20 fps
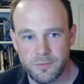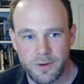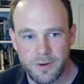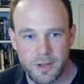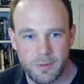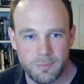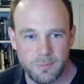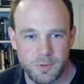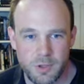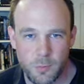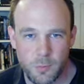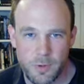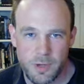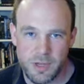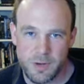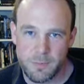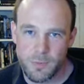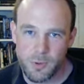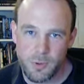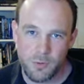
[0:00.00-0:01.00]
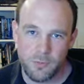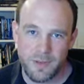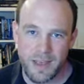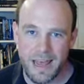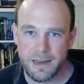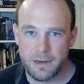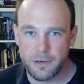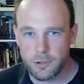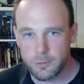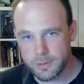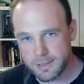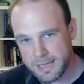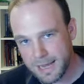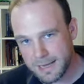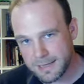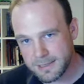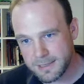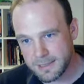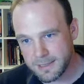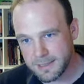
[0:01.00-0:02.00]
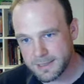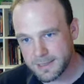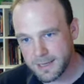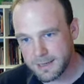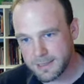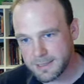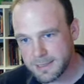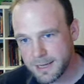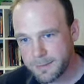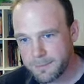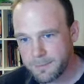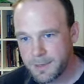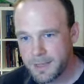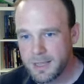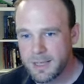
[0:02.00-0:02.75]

realm. So we can move and do a task at the same time.